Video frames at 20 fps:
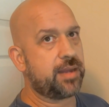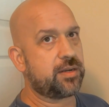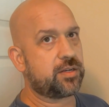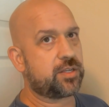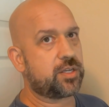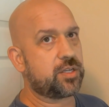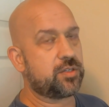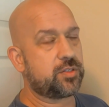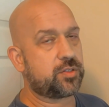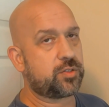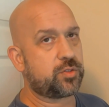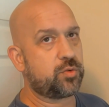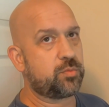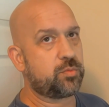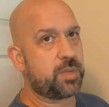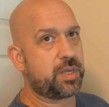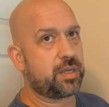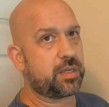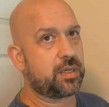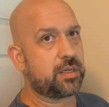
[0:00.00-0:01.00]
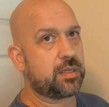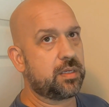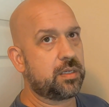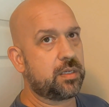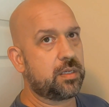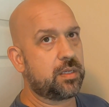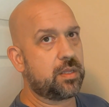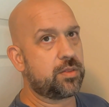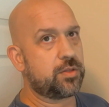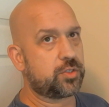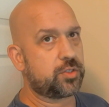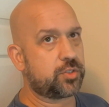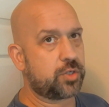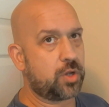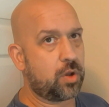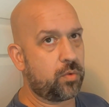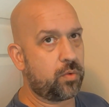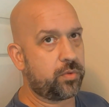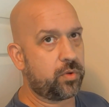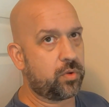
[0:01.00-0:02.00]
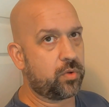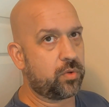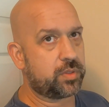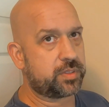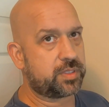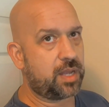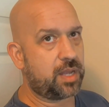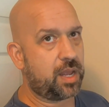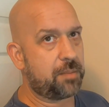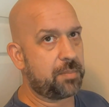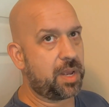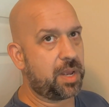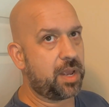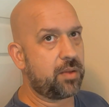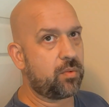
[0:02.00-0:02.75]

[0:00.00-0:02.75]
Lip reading: and consuming the show the whole time.